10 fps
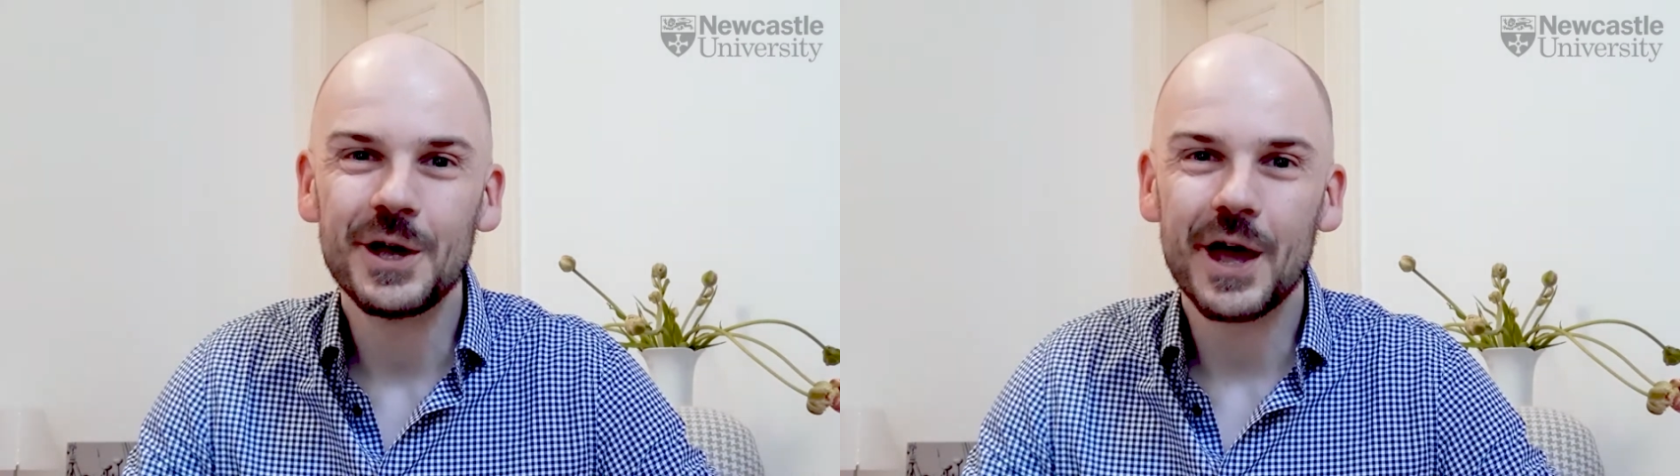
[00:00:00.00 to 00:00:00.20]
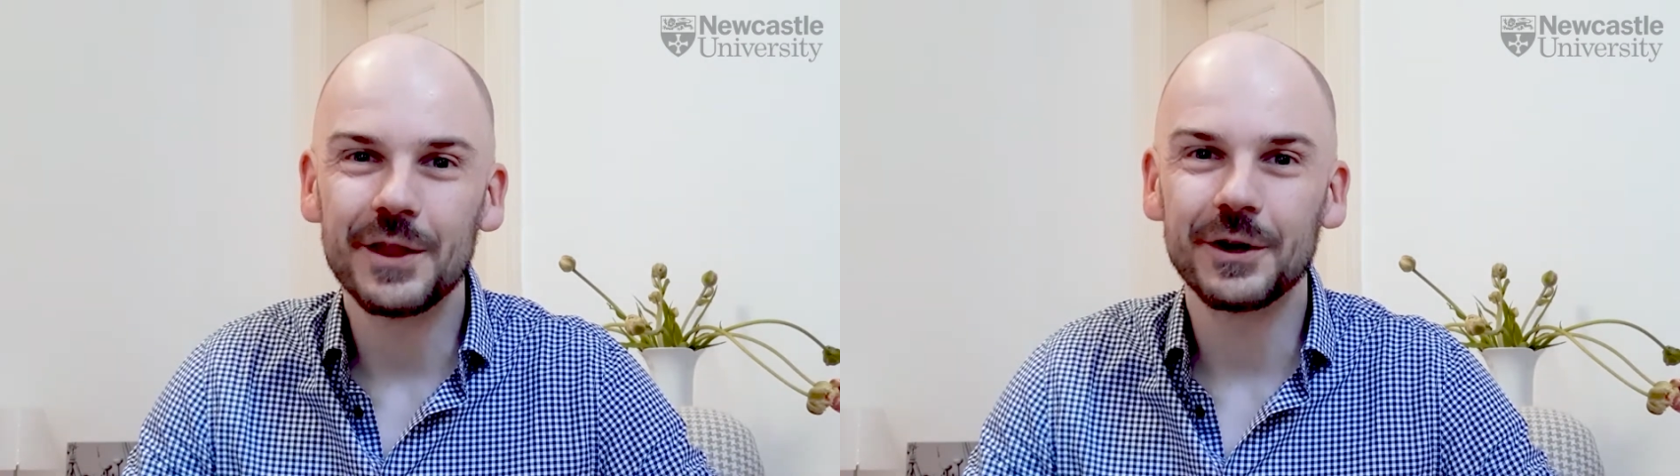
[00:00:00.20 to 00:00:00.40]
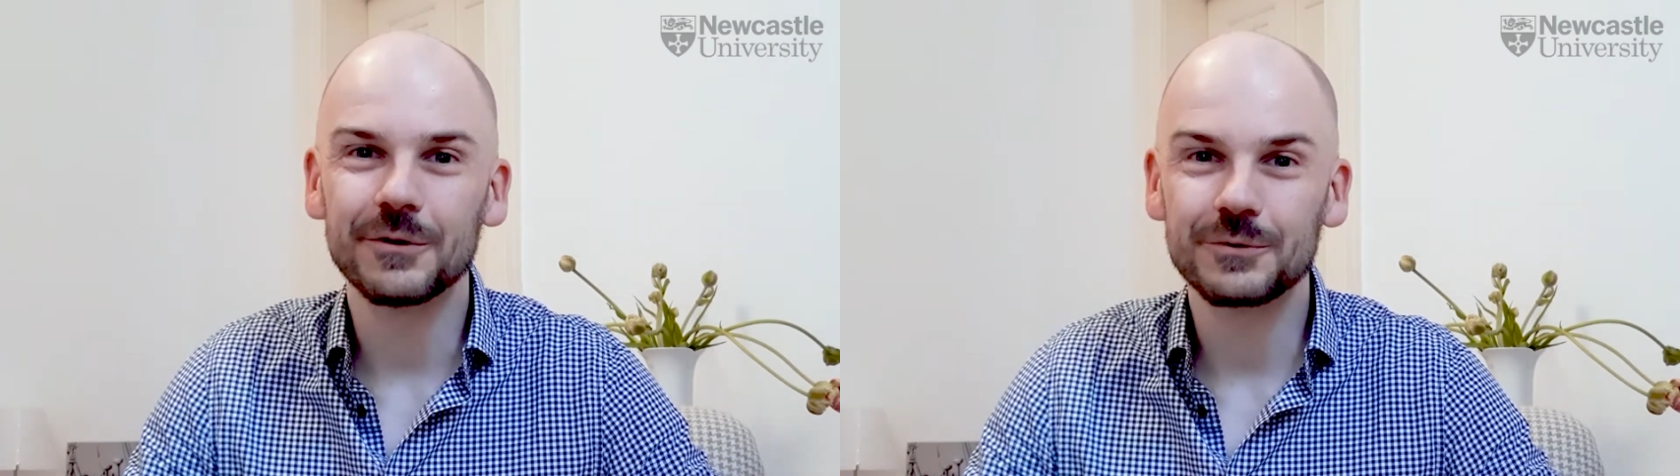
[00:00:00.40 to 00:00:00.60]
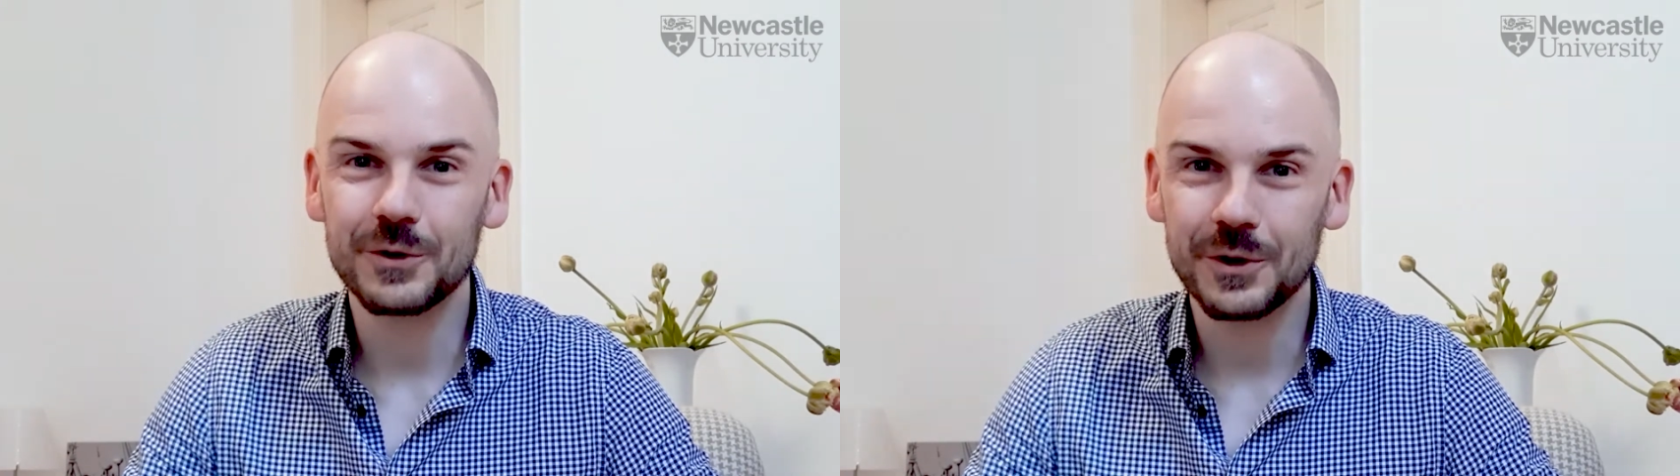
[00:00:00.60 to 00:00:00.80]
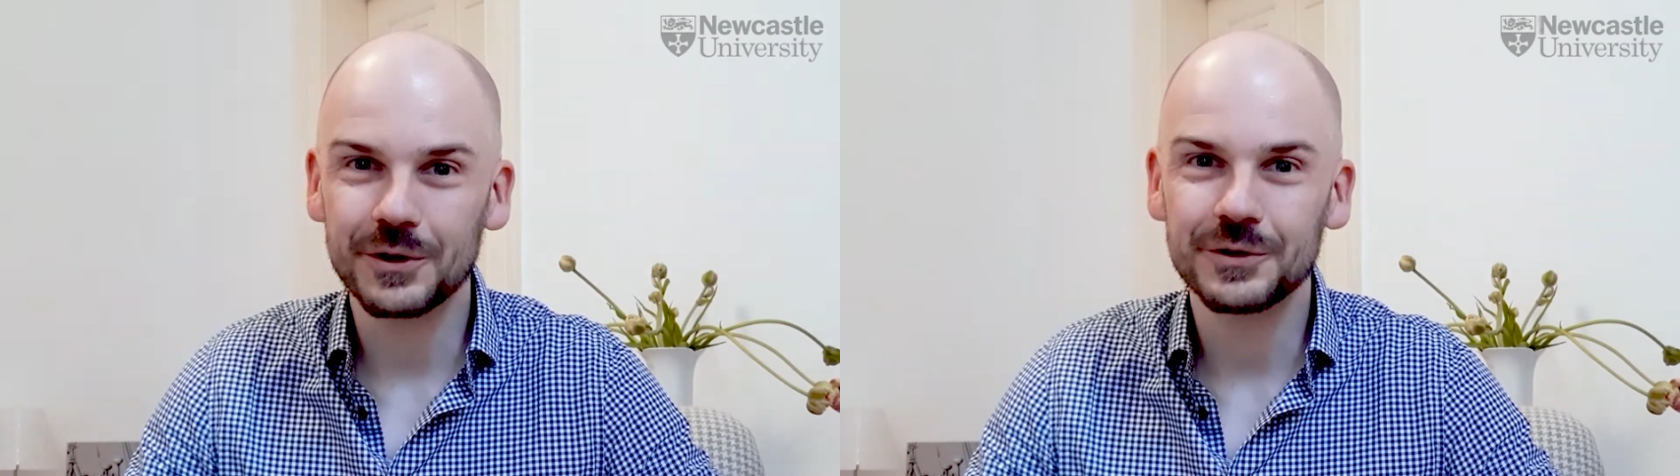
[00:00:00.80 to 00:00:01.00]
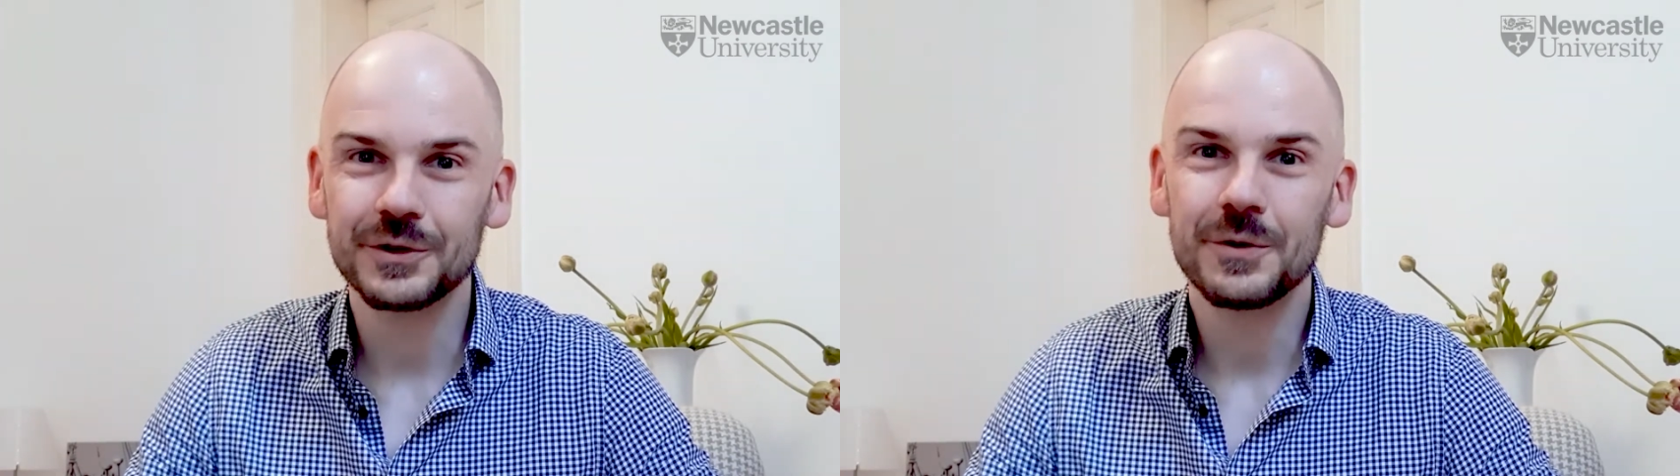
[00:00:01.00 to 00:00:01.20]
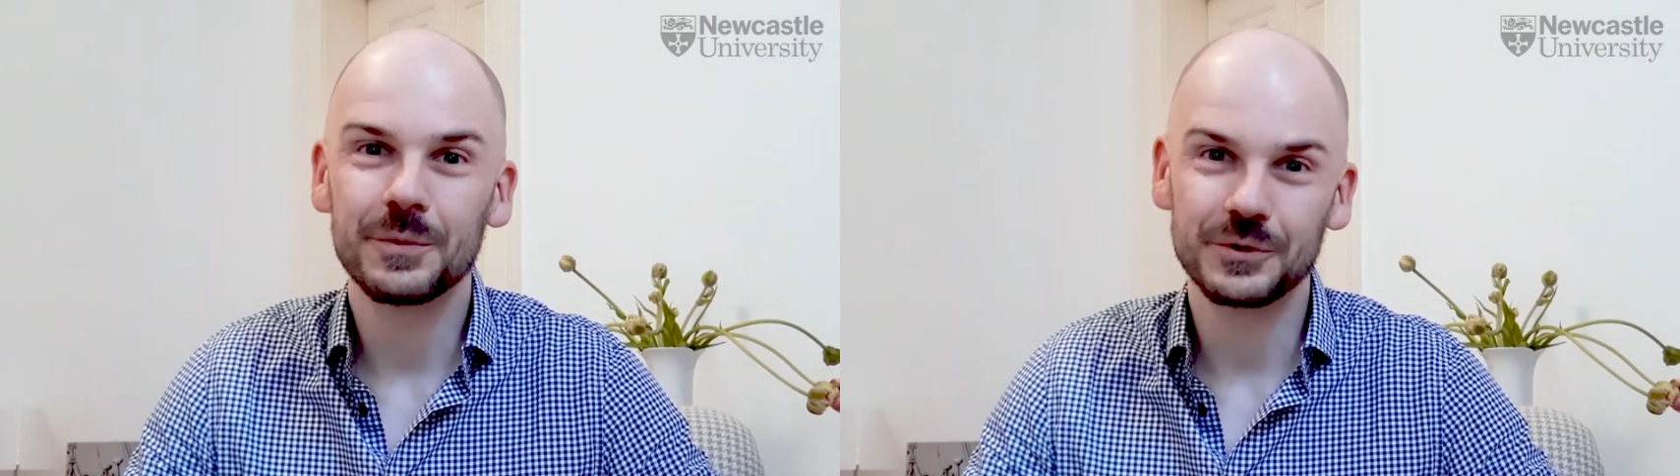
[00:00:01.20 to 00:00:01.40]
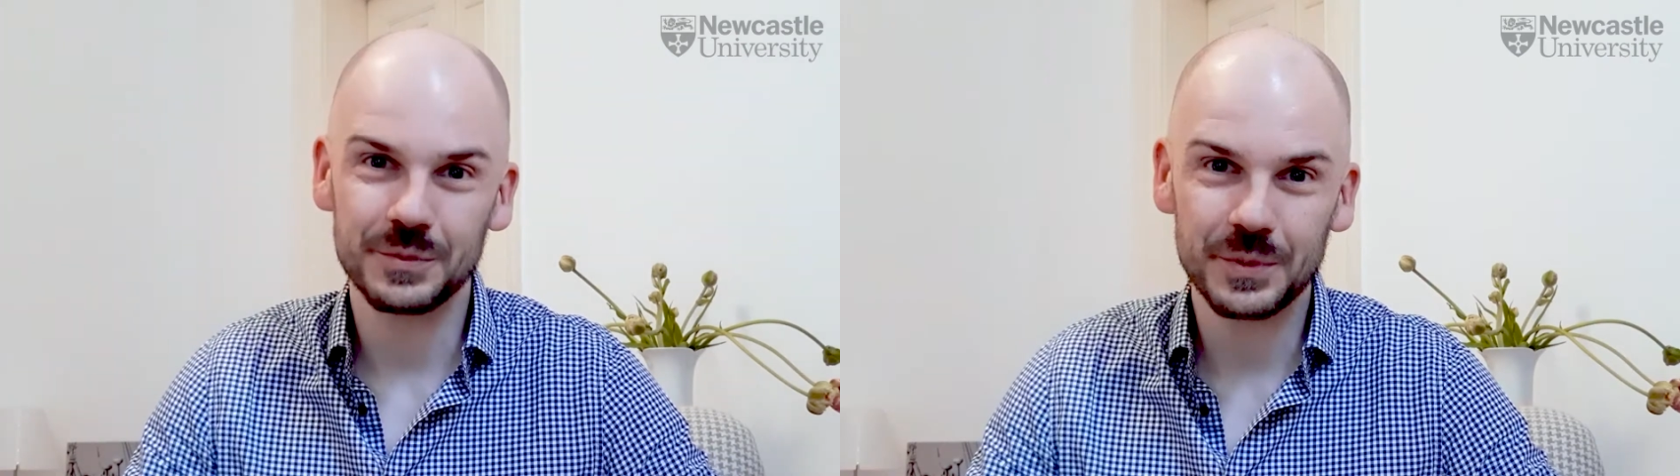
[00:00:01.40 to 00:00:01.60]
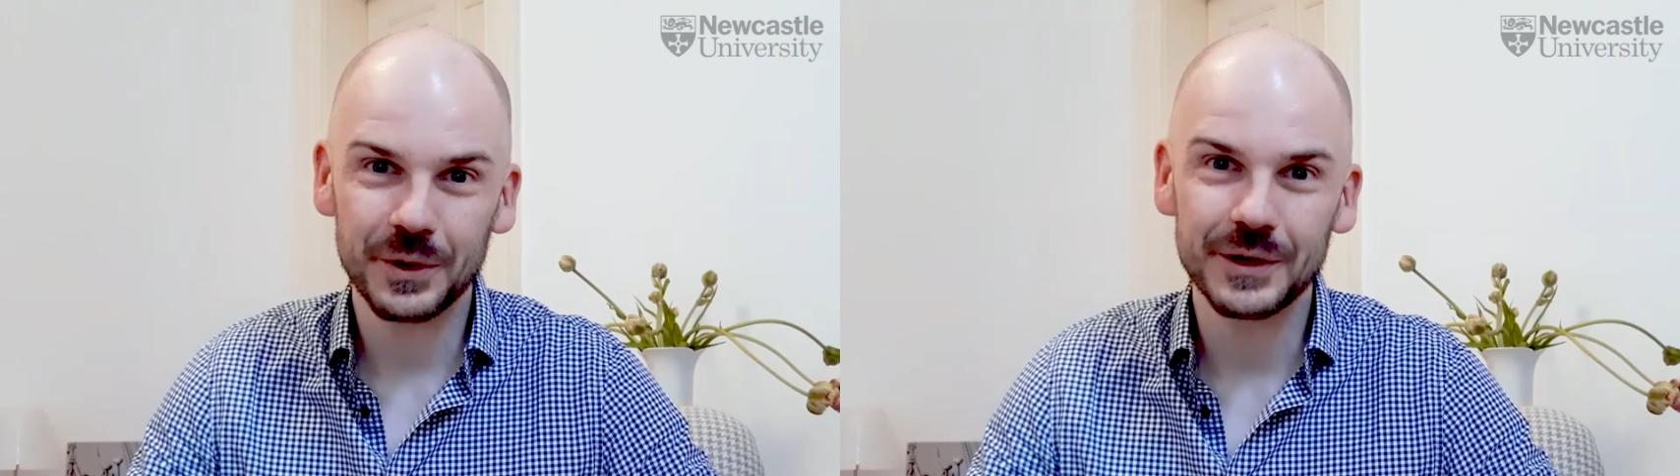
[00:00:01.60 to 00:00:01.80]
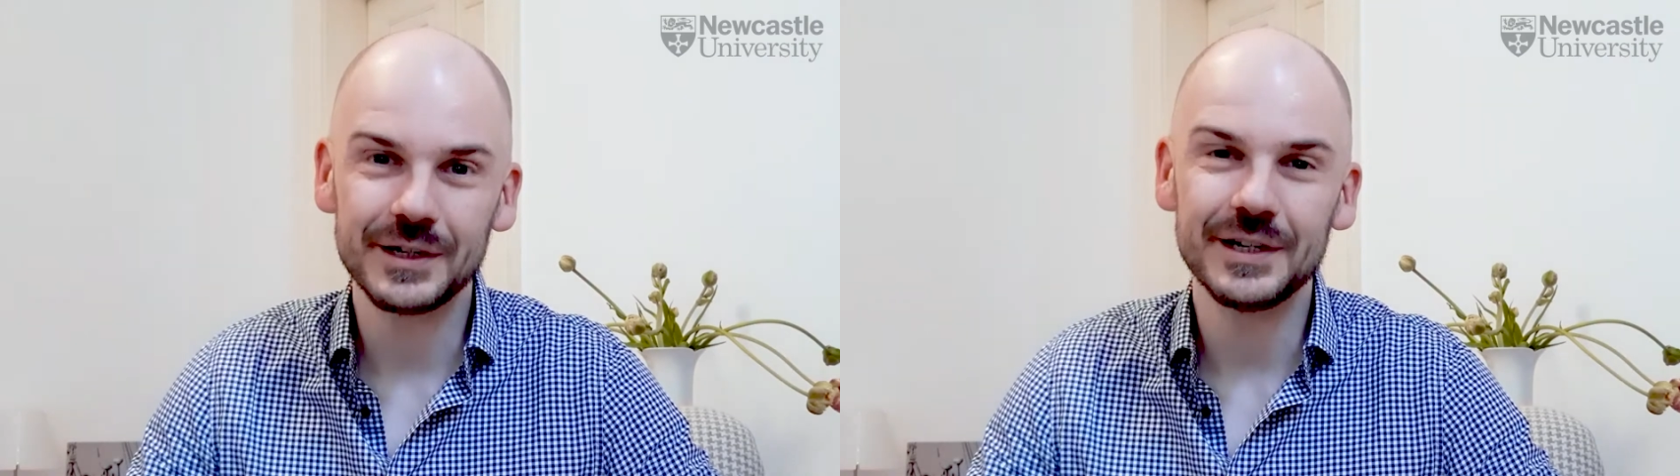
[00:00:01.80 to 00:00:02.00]
And then, of course, most
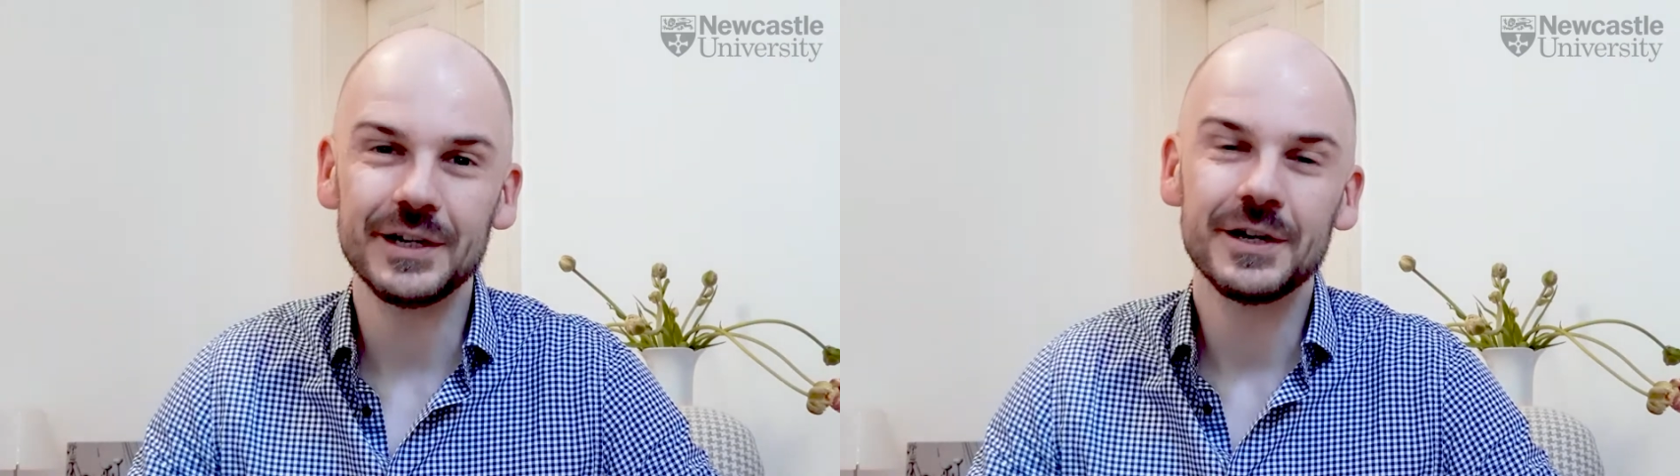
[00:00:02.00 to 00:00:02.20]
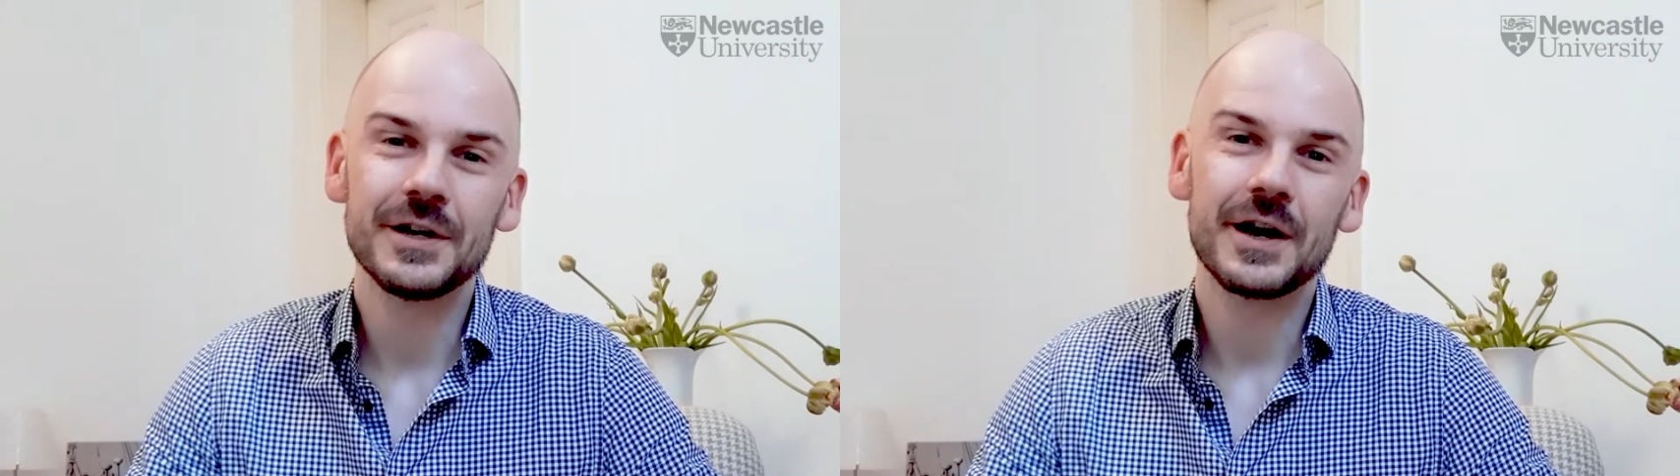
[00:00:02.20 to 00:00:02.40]
importantly,